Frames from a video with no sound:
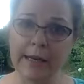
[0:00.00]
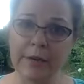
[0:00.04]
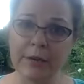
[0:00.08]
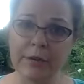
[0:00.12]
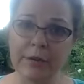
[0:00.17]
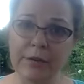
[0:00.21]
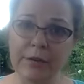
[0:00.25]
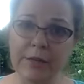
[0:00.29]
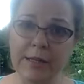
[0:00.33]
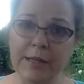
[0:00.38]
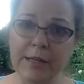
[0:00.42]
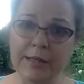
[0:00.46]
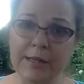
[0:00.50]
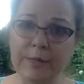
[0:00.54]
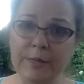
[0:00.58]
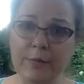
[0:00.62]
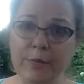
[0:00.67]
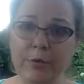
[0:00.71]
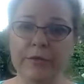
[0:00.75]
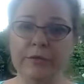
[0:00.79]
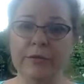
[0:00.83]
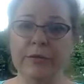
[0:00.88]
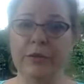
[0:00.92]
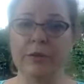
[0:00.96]
energy that's
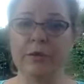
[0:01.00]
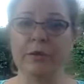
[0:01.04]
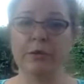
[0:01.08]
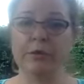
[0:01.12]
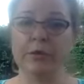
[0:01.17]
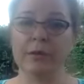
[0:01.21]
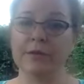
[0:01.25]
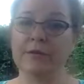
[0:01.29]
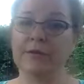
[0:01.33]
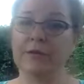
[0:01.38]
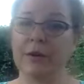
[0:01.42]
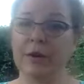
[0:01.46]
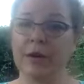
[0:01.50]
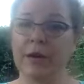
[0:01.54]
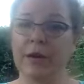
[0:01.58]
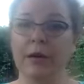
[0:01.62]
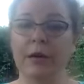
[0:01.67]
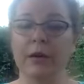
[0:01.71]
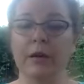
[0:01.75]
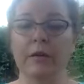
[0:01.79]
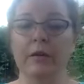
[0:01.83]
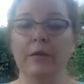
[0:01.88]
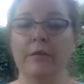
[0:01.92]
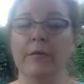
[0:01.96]
supportive to you. It's very
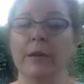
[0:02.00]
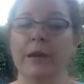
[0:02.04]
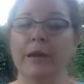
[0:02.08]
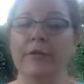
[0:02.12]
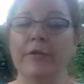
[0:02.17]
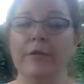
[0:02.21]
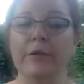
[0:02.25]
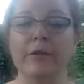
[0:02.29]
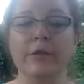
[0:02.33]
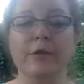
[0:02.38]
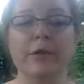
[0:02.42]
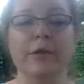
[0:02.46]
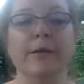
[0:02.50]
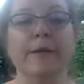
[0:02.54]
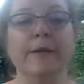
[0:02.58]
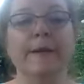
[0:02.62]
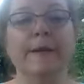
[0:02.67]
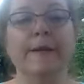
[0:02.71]
beneficial.